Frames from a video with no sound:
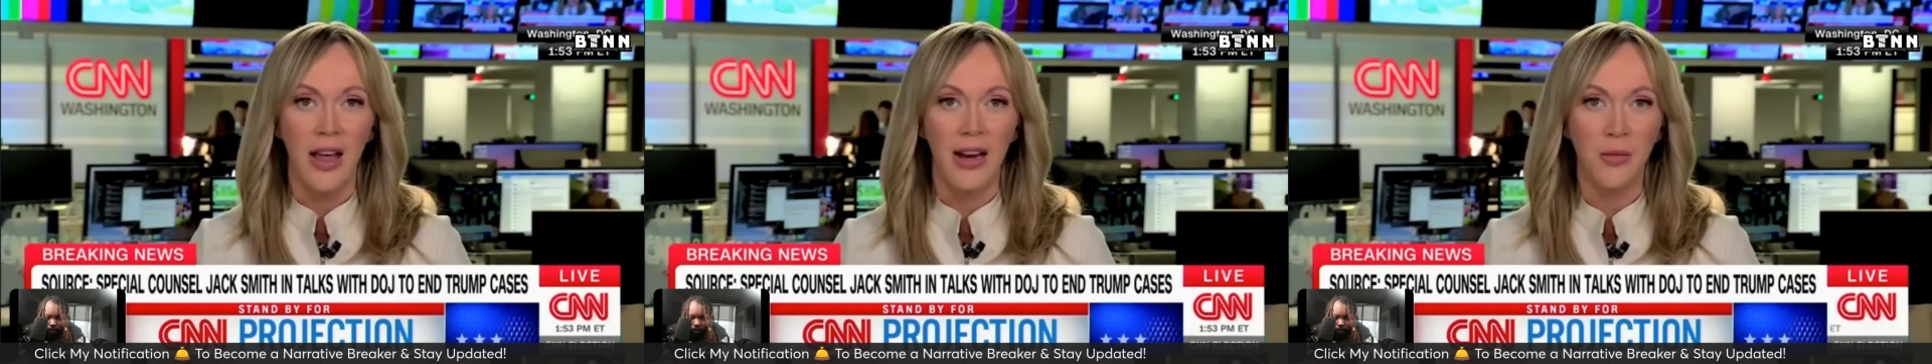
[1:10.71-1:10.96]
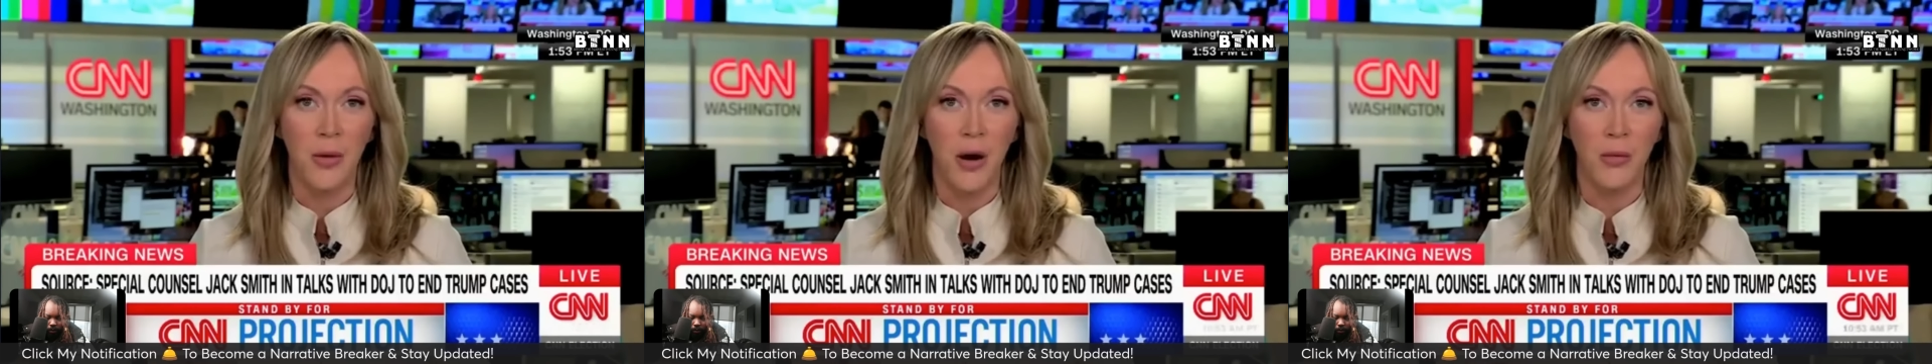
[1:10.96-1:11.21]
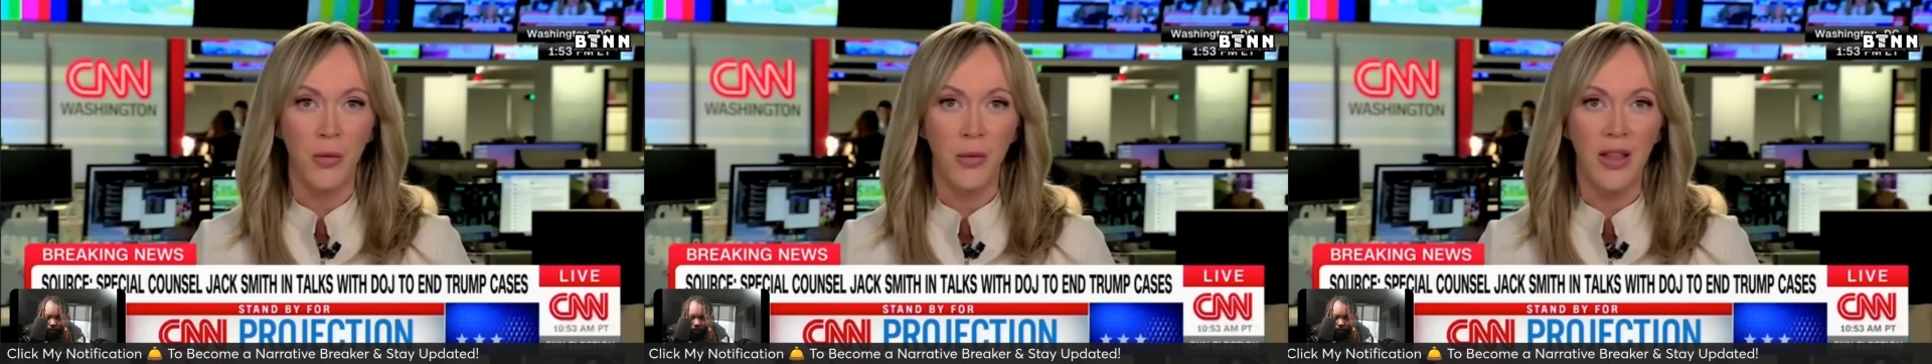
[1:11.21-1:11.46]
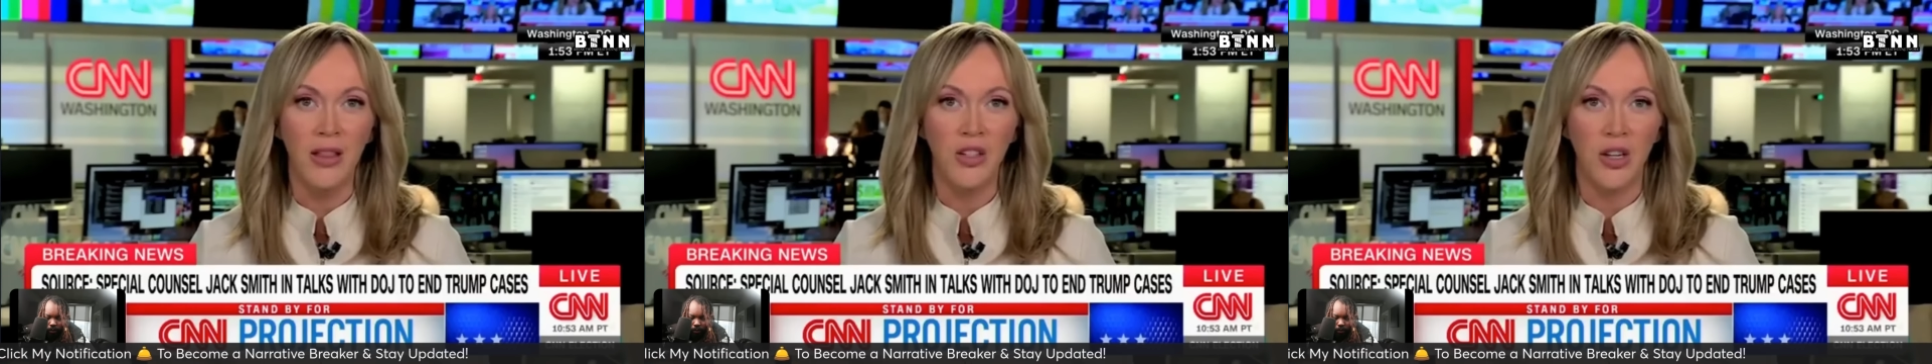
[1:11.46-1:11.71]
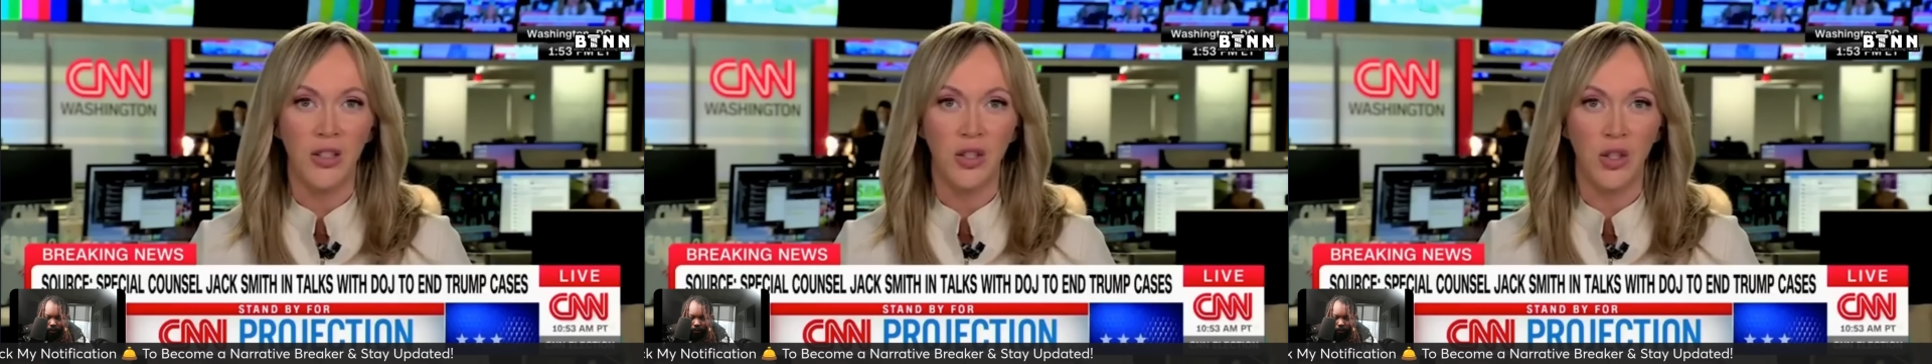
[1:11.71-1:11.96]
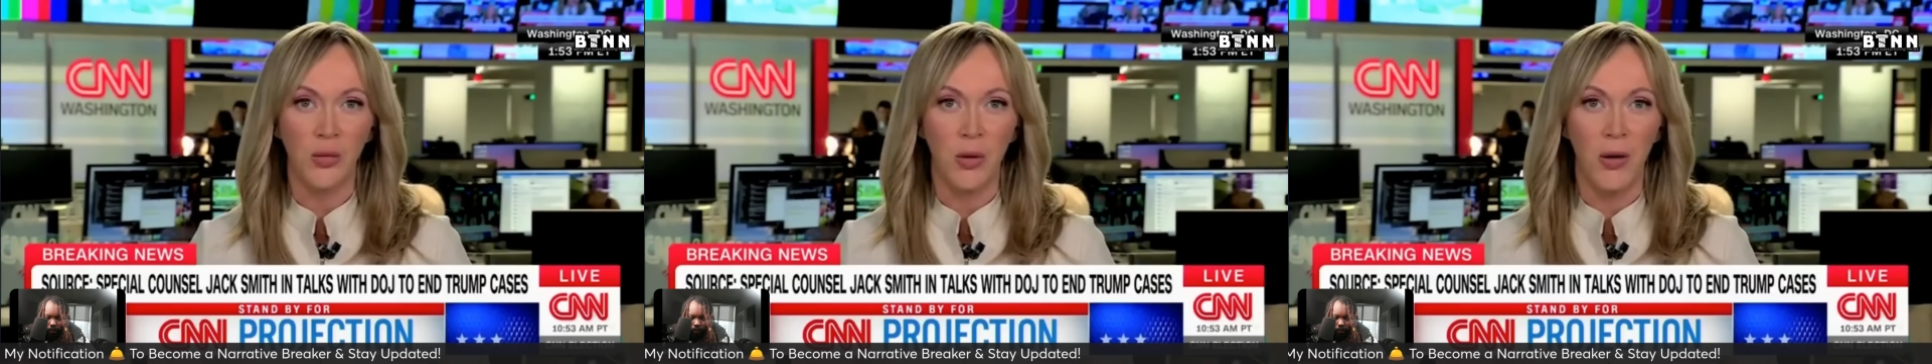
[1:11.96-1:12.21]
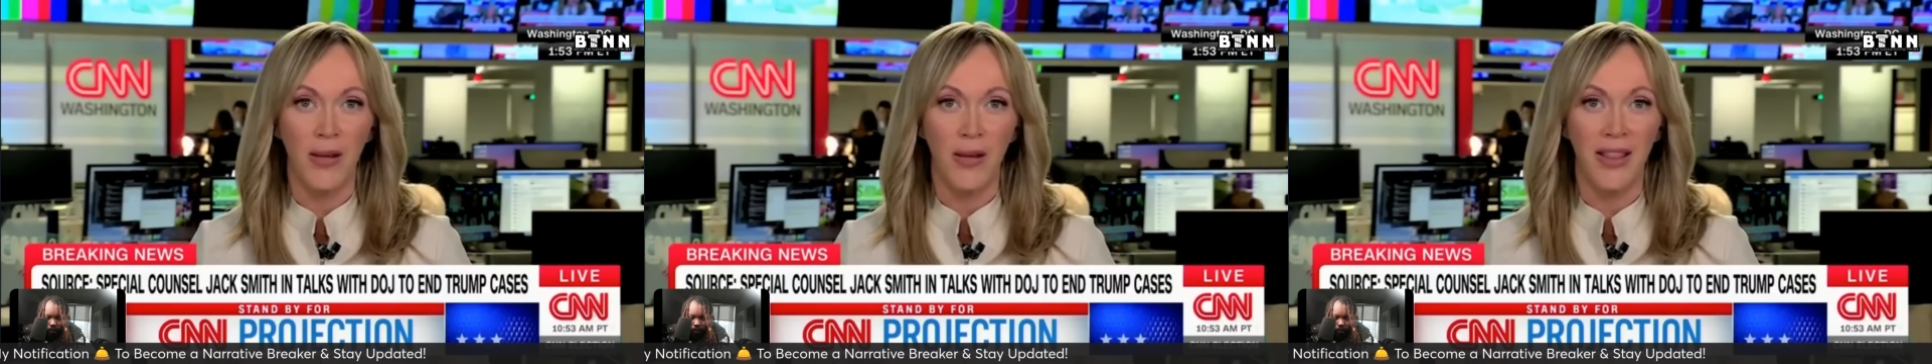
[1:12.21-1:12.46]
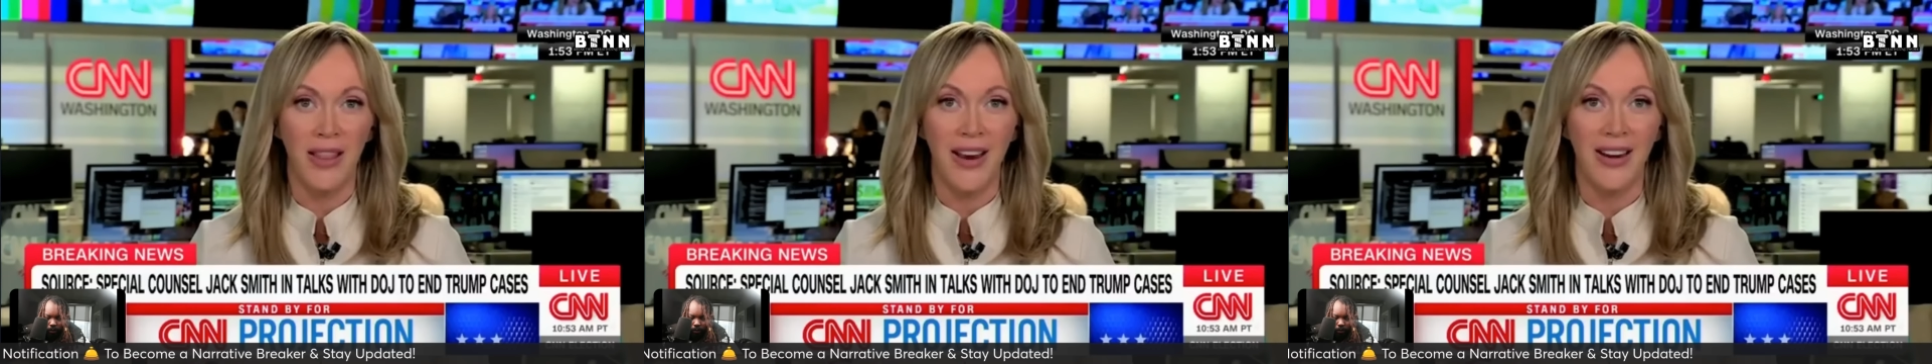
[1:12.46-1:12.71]
a department within the Justice
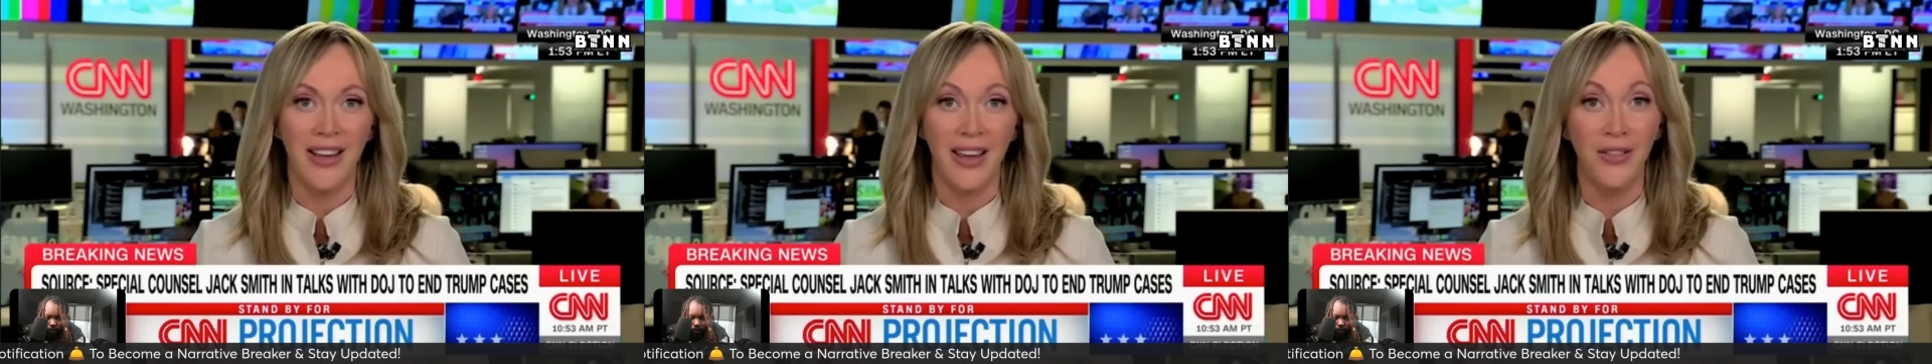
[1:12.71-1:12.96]
Department that